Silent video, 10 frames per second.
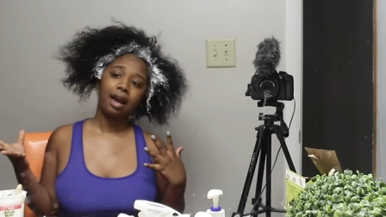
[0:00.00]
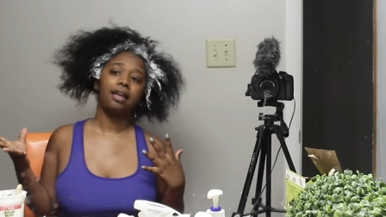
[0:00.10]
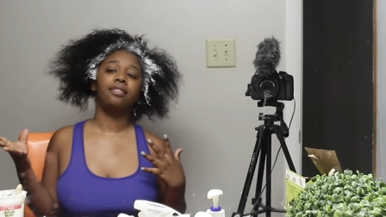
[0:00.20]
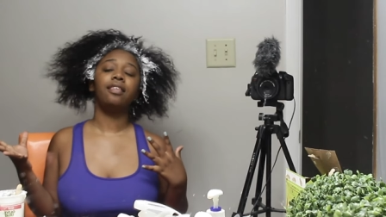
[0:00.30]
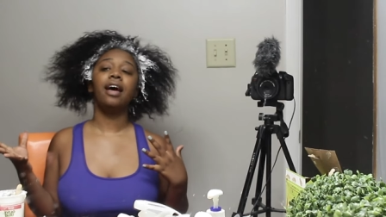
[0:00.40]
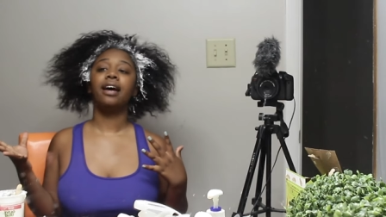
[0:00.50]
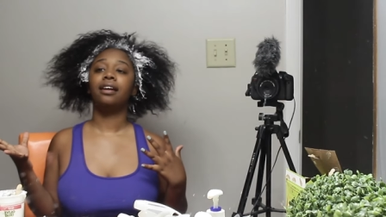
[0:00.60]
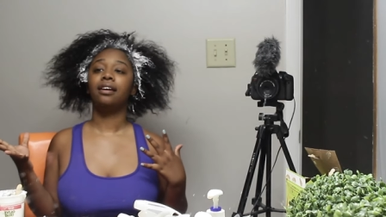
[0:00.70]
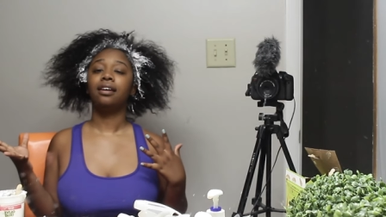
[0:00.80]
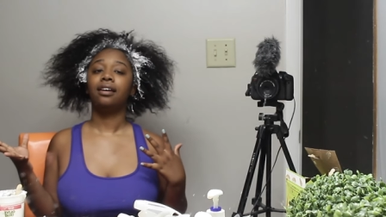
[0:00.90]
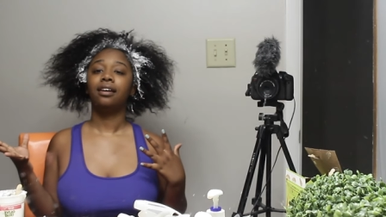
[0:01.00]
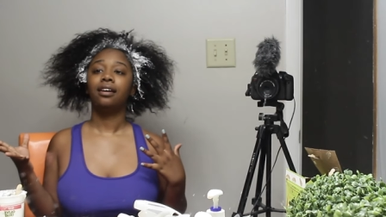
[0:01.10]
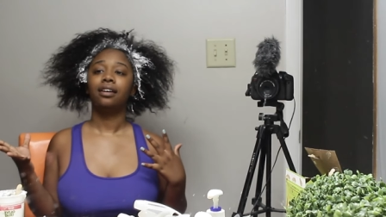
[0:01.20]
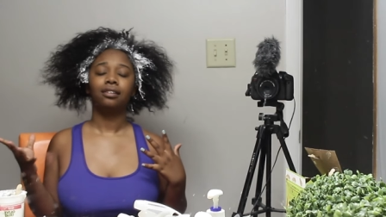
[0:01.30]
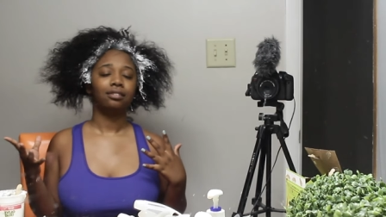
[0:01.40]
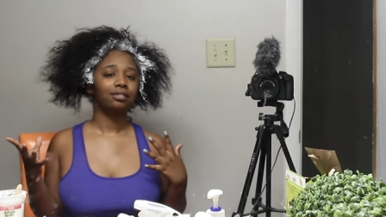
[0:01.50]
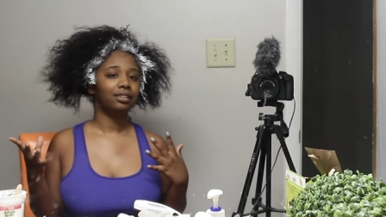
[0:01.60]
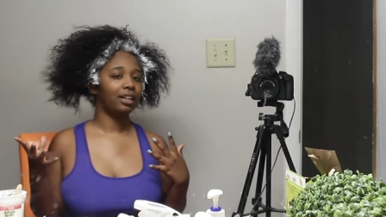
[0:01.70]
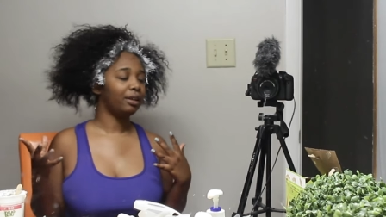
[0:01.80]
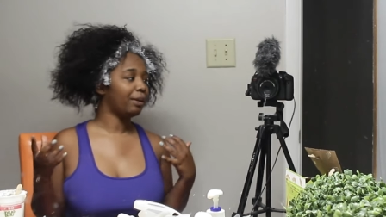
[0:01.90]
and then
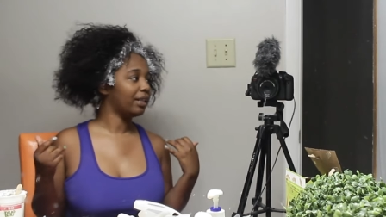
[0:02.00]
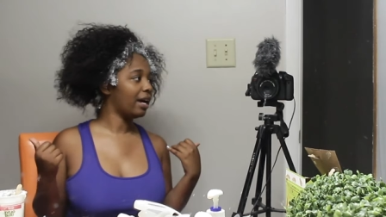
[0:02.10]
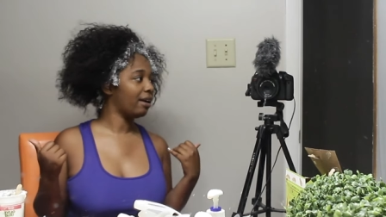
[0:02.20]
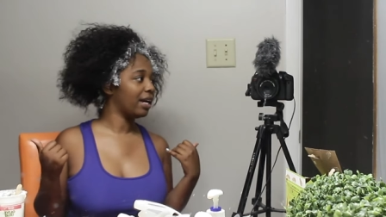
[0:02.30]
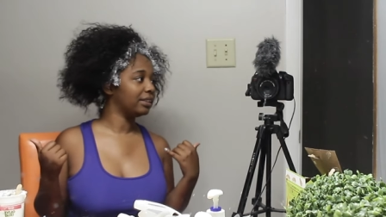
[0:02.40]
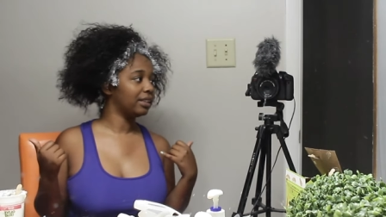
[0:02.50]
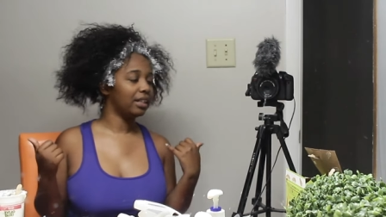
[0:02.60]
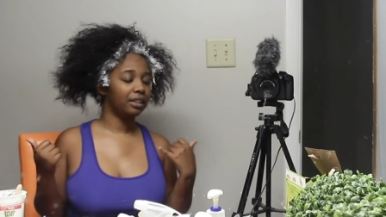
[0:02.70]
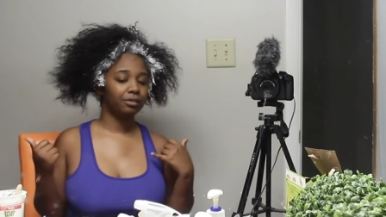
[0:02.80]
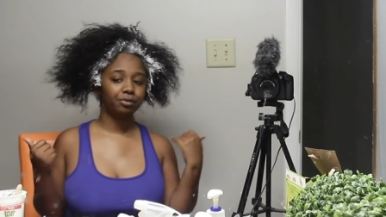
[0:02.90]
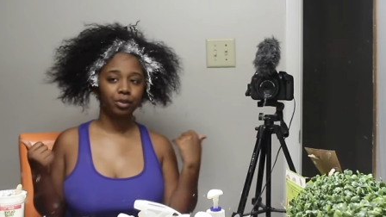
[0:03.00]
y'all hear my loud ass uh